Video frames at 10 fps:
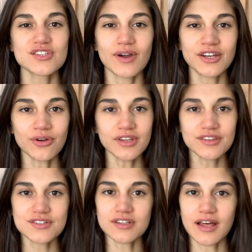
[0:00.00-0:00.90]
so I know that
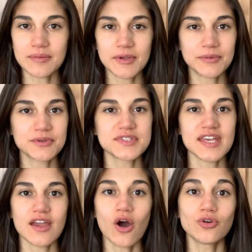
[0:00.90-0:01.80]
there's a lot of people who
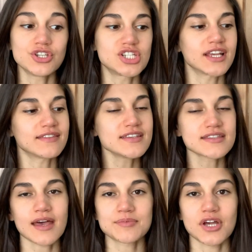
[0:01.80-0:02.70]
say, oh you should get this
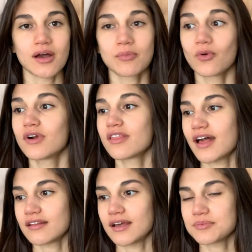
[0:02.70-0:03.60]
laptop or
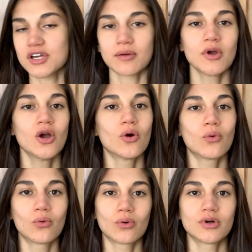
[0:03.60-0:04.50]
that laptop
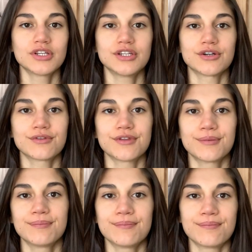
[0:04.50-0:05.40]
or you know the
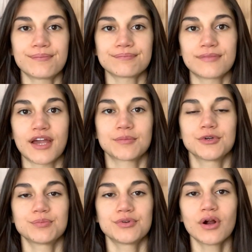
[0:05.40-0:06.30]

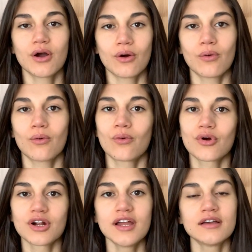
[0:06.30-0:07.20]
MacBook Pro
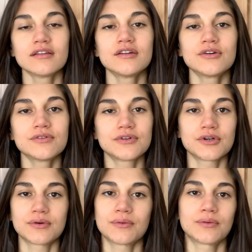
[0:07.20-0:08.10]
or
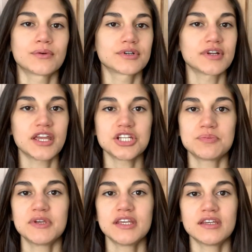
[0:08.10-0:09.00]
Lenovo or
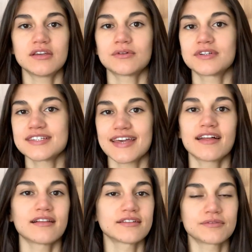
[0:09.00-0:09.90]
HP or
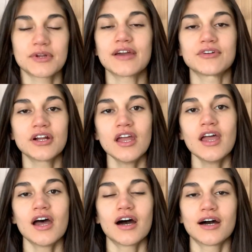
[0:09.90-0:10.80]
Dell, whatever.
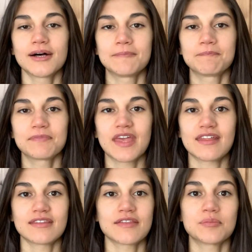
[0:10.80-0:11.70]
Um,
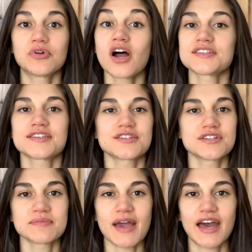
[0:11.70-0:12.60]
and that the
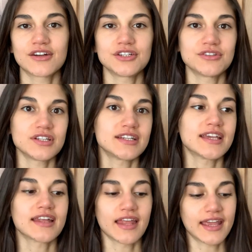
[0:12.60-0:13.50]
processors matter and you need to
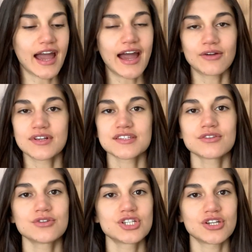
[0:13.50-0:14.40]
get like high
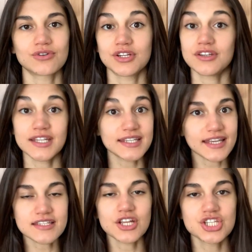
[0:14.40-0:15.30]
resolution or you need to
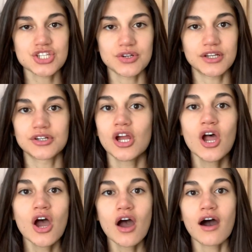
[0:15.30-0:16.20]
get touchscreen or
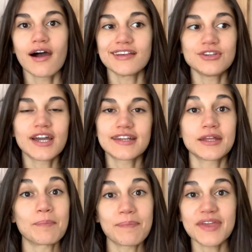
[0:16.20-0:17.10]
uh, you got to get
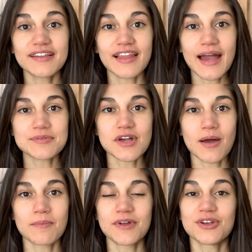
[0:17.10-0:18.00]
a big
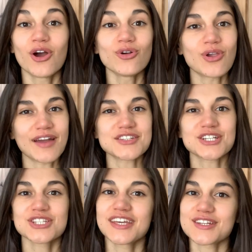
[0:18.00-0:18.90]
laptop, but no, you have to
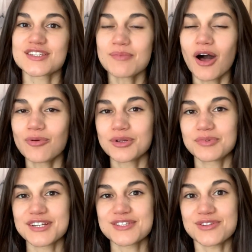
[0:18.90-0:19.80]
actually get a small one
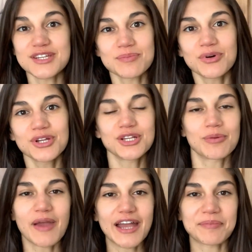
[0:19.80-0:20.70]
because you need to put it in your
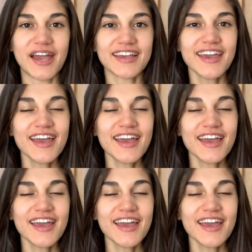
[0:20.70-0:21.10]
backpack.